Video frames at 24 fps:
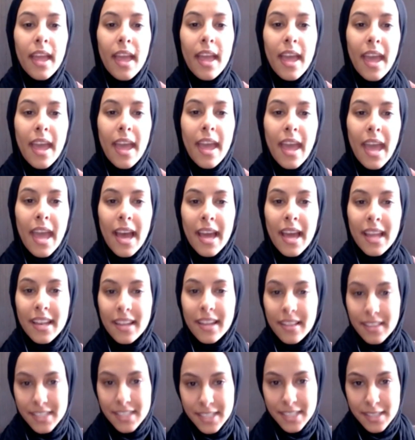And
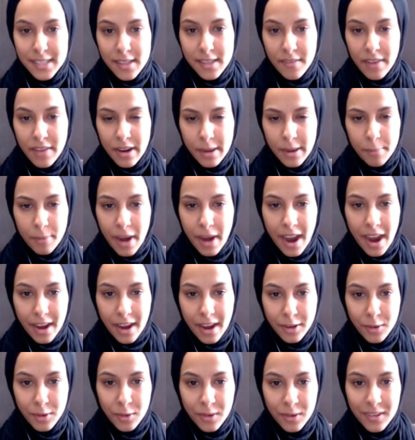this is a very
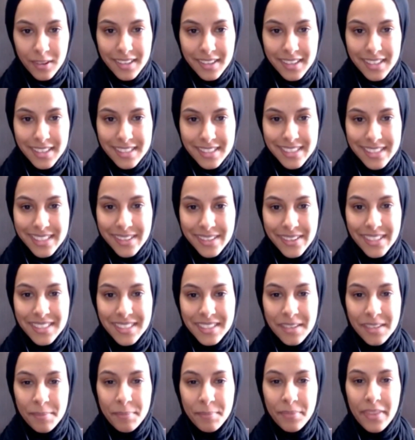practical
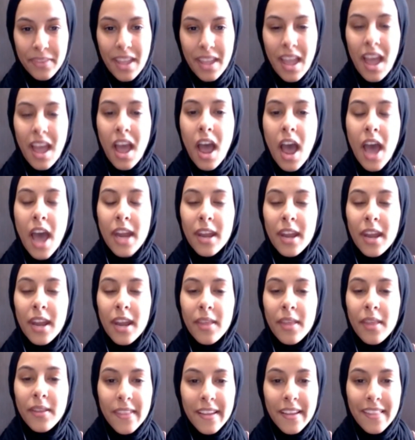consideration. Another
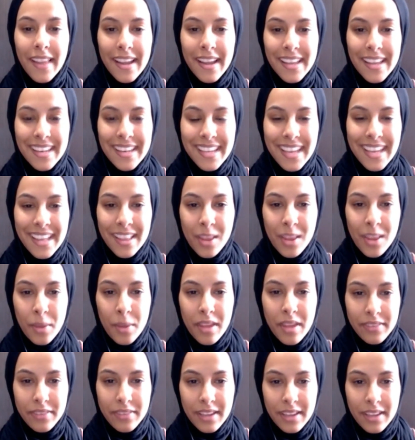thing that can get in the way
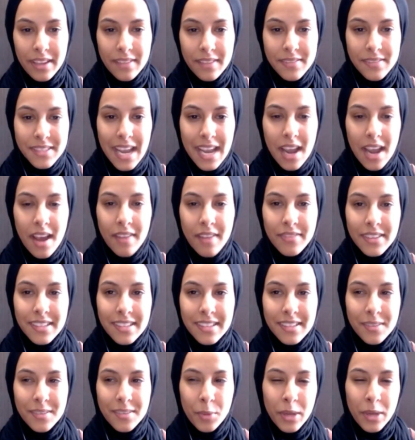of gifts that often
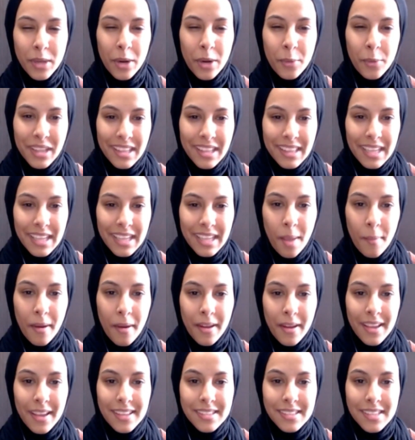we don't really think about
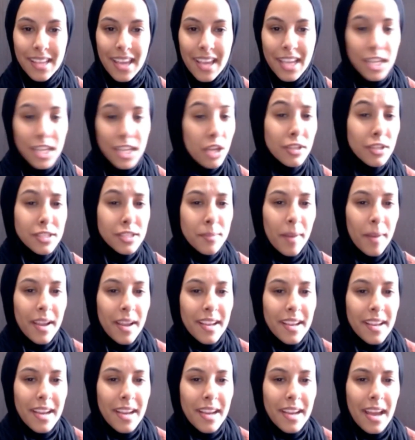is you just might
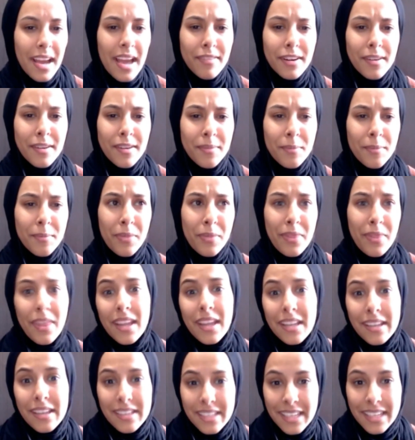not ever
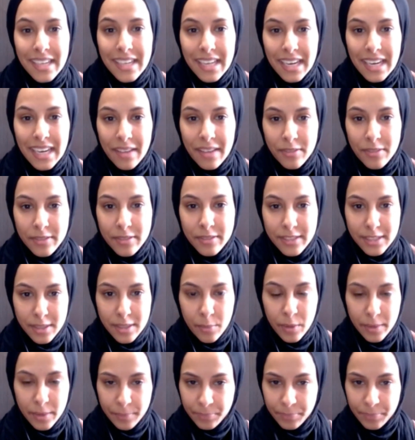think to get a gift for someone